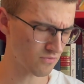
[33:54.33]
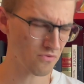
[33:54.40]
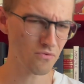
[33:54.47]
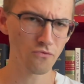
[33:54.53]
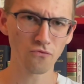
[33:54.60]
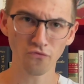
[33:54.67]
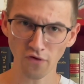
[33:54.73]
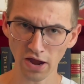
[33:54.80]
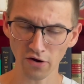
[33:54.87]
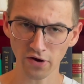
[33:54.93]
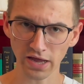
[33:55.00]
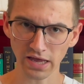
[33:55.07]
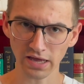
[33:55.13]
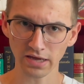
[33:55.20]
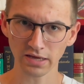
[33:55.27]

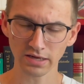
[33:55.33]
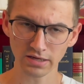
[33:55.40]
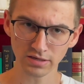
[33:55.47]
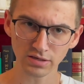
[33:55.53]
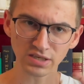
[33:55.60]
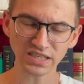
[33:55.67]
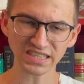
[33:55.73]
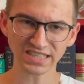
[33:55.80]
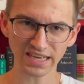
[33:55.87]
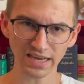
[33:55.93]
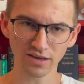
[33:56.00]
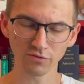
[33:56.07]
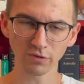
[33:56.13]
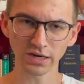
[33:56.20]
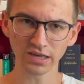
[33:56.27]
very
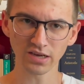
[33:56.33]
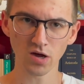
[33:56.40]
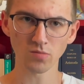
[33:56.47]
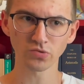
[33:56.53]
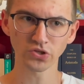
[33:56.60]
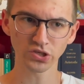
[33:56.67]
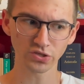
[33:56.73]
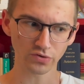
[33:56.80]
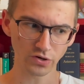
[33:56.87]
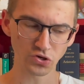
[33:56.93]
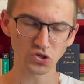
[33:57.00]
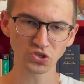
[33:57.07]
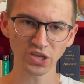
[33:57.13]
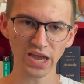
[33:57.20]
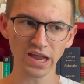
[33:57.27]
detailed when it comes to
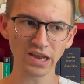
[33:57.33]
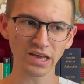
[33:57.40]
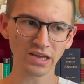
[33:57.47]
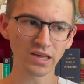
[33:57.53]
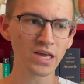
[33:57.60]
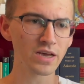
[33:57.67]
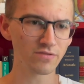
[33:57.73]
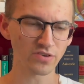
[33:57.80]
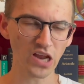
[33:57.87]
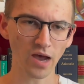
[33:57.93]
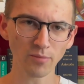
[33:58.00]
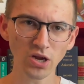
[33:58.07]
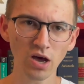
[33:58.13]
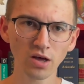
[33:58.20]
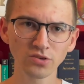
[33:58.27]
understanding
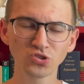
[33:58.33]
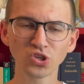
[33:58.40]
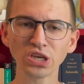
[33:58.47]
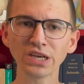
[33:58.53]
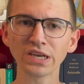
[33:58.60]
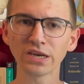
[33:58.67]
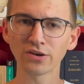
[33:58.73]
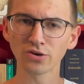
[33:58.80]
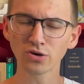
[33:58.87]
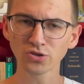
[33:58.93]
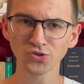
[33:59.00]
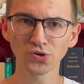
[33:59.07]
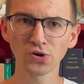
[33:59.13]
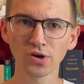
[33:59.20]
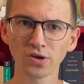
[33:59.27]
phenomenology and
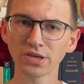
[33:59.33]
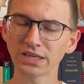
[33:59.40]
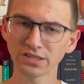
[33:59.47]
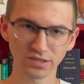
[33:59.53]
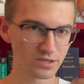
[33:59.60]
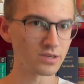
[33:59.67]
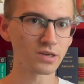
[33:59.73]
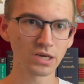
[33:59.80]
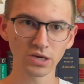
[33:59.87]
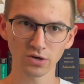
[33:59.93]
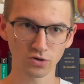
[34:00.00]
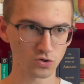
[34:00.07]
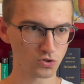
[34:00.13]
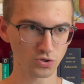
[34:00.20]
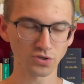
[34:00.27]
Husserl. He's a
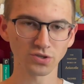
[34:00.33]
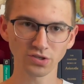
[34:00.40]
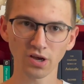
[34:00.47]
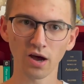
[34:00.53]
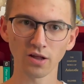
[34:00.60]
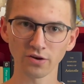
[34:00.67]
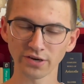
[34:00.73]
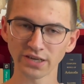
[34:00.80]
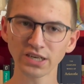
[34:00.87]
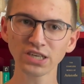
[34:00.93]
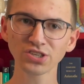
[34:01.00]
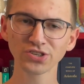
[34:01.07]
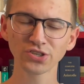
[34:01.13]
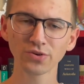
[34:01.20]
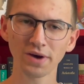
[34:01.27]
Husserl scholar in
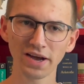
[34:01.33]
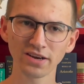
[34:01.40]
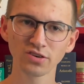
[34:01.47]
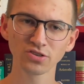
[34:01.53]
addition to a Heidegger